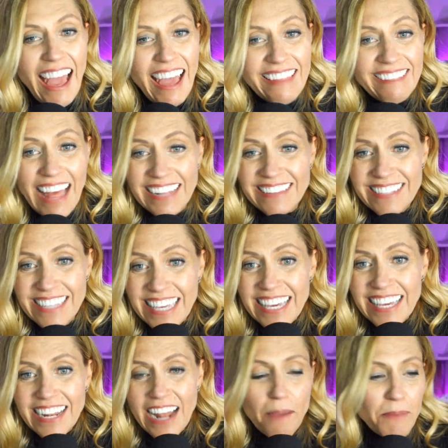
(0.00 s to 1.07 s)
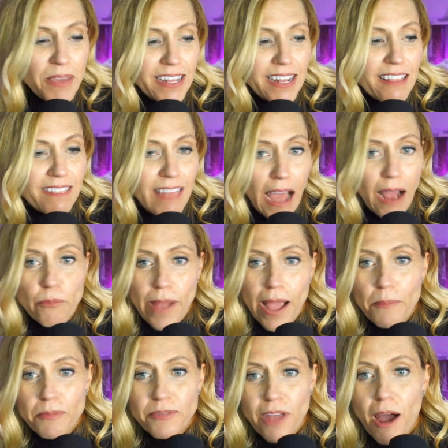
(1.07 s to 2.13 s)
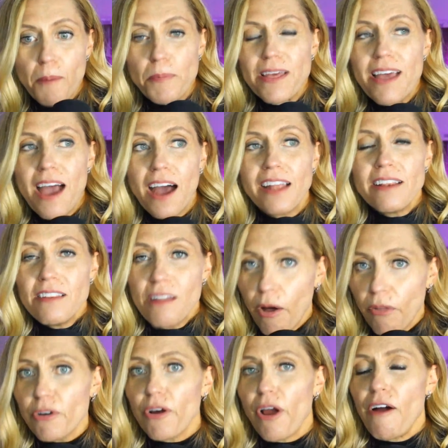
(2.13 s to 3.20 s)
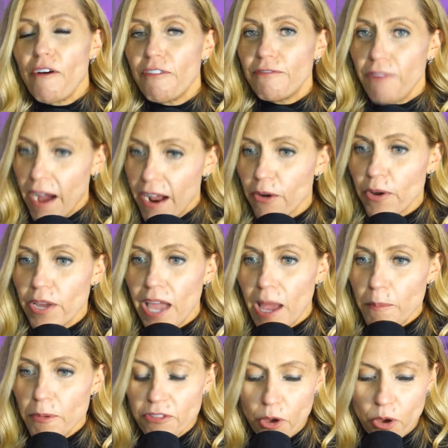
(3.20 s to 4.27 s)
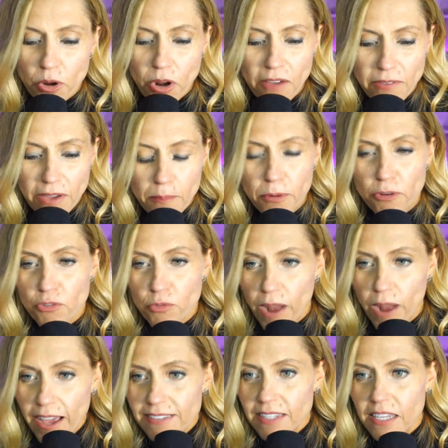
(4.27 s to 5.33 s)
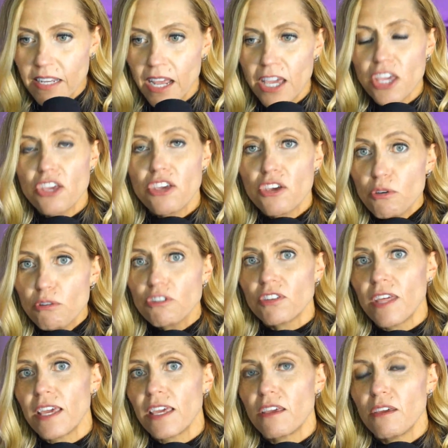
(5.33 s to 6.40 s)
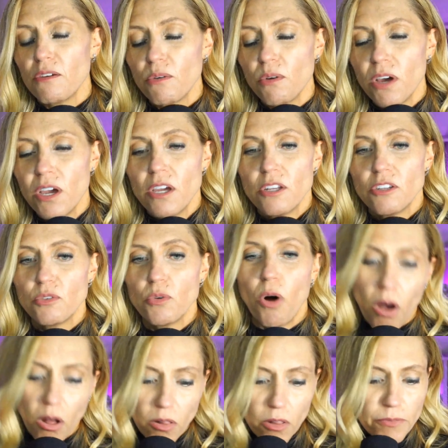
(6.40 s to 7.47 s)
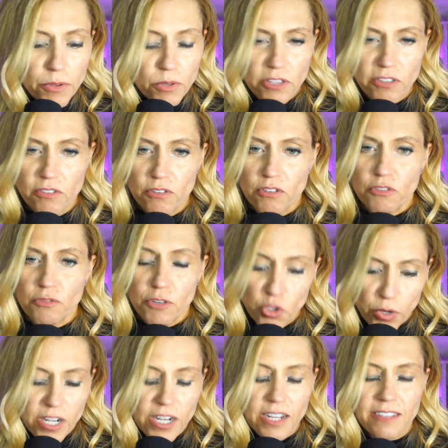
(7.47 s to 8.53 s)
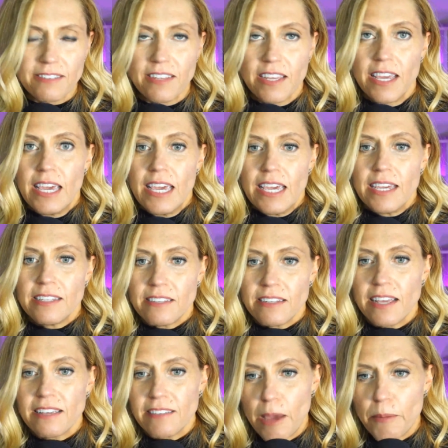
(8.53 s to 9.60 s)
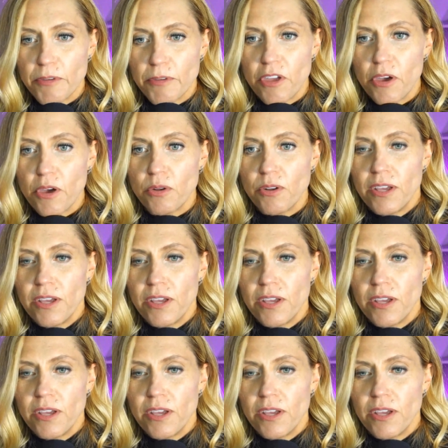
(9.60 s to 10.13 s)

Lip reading: and that's it. I mean, that wraps up another fiery episode of Embers Rising. A huge thank you to all of you listeners for joining us in today's episode.